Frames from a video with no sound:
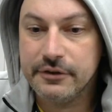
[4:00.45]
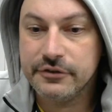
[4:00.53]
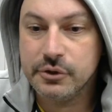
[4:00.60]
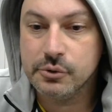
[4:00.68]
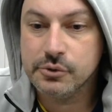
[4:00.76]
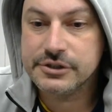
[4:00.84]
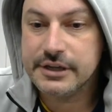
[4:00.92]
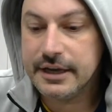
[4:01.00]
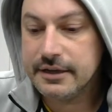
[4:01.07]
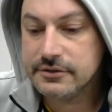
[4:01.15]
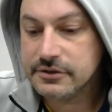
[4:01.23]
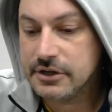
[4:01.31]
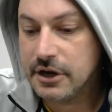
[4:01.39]
of course,
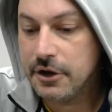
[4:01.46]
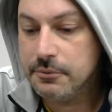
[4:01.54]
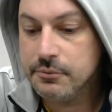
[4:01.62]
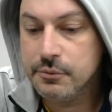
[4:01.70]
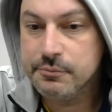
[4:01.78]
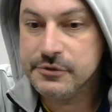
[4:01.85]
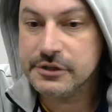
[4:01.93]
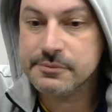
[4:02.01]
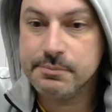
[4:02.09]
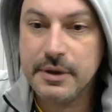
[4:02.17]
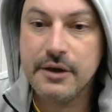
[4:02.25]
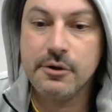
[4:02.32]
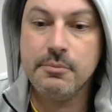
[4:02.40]
yeah? So just
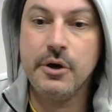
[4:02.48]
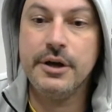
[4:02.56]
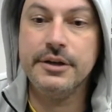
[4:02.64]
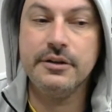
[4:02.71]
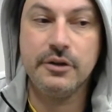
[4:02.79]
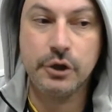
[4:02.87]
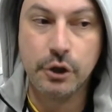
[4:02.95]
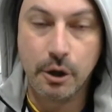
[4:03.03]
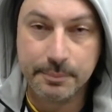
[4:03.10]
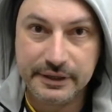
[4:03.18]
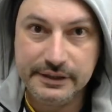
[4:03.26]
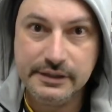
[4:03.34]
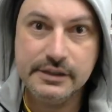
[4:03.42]
bear in mind,
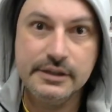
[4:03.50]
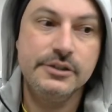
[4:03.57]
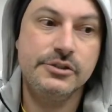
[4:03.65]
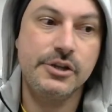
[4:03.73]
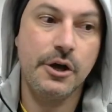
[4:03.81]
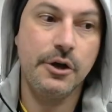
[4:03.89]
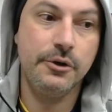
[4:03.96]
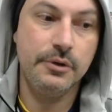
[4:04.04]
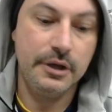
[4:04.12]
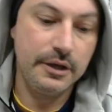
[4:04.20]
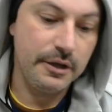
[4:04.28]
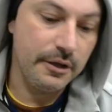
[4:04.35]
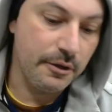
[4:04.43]
copy. So
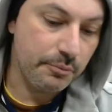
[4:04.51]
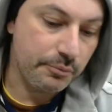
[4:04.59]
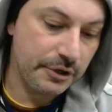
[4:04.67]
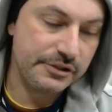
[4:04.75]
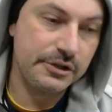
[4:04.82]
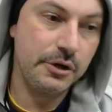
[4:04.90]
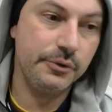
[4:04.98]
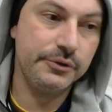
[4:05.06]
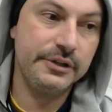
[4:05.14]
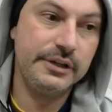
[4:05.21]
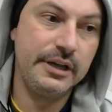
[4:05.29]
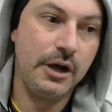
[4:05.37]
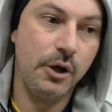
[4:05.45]
press and hold
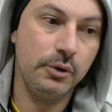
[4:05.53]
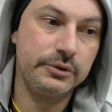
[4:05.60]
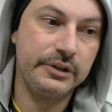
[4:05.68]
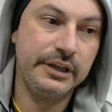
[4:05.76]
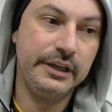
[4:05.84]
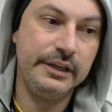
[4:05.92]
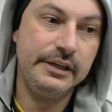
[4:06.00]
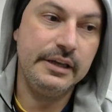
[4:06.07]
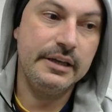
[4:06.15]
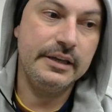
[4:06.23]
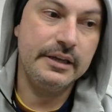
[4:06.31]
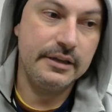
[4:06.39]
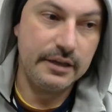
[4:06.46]
the Alt key
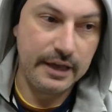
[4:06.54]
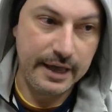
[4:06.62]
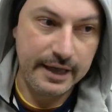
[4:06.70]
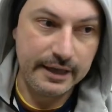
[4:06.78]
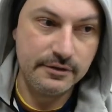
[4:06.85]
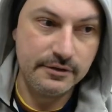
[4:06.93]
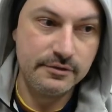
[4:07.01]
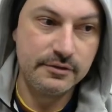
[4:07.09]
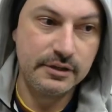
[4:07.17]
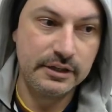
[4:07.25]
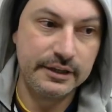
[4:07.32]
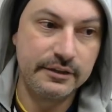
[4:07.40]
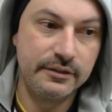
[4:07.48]
and
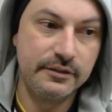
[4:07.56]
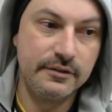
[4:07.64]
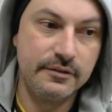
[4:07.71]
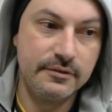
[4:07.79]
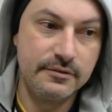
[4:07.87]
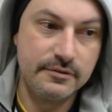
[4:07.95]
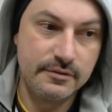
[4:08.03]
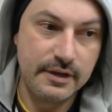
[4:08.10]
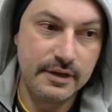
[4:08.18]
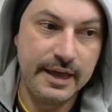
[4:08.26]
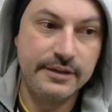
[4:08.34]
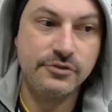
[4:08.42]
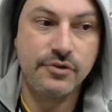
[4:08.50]
click
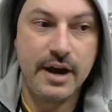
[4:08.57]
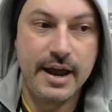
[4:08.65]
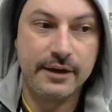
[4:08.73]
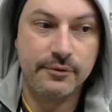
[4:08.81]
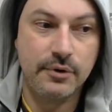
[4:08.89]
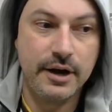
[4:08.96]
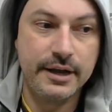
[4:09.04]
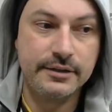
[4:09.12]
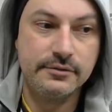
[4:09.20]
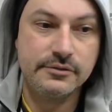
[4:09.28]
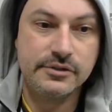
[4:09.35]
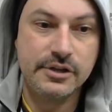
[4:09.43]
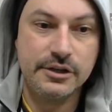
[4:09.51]
and drag, right?
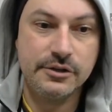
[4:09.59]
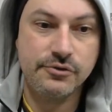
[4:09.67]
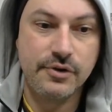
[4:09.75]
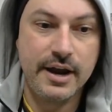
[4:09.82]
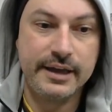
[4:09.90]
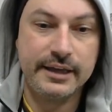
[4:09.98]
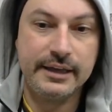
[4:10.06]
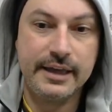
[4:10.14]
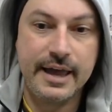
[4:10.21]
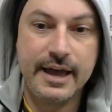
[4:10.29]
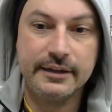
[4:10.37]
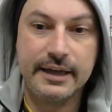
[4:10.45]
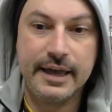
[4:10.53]
So you're dragging
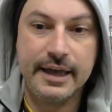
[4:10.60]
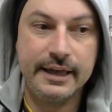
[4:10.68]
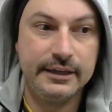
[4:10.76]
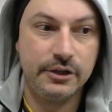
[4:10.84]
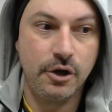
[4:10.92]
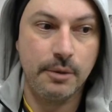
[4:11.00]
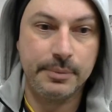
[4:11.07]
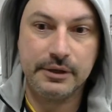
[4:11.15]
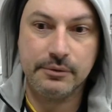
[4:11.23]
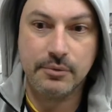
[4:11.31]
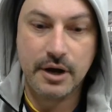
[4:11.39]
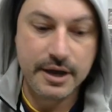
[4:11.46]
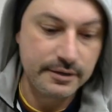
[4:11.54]
out a copy,
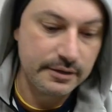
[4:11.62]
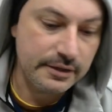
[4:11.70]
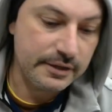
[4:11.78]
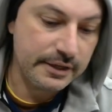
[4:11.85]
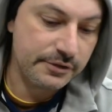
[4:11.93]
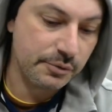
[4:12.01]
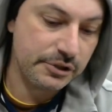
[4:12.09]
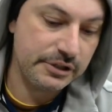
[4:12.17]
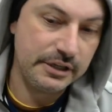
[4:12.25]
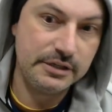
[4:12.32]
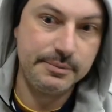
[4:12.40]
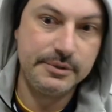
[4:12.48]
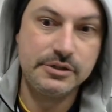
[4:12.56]
right? That's what you
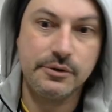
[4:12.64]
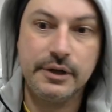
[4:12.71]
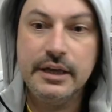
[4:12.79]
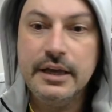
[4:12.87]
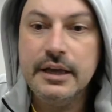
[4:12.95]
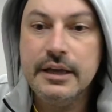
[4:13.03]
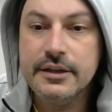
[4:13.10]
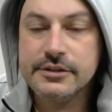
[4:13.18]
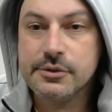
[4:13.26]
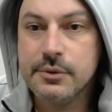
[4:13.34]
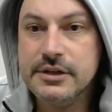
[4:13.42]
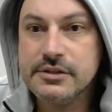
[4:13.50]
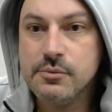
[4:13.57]
need to be doing. There's a
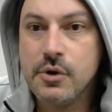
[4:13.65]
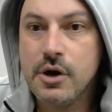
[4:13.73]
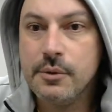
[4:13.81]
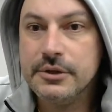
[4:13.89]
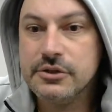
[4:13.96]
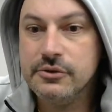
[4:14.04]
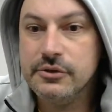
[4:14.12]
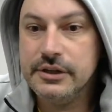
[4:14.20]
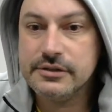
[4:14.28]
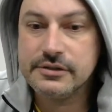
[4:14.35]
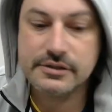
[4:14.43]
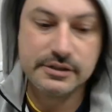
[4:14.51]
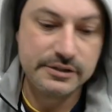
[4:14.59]
reason why we do
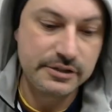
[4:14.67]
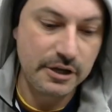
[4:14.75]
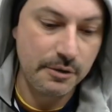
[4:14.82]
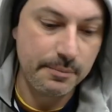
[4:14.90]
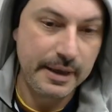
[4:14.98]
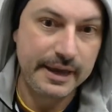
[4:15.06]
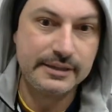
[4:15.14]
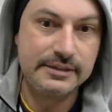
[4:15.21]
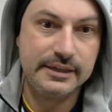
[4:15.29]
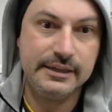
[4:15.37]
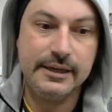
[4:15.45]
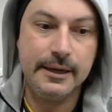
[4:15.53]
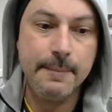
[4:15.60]
this. Let's go back into
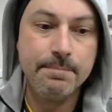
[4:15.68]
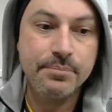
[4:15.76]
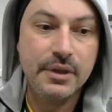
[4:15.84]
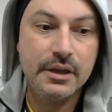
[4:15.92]
here.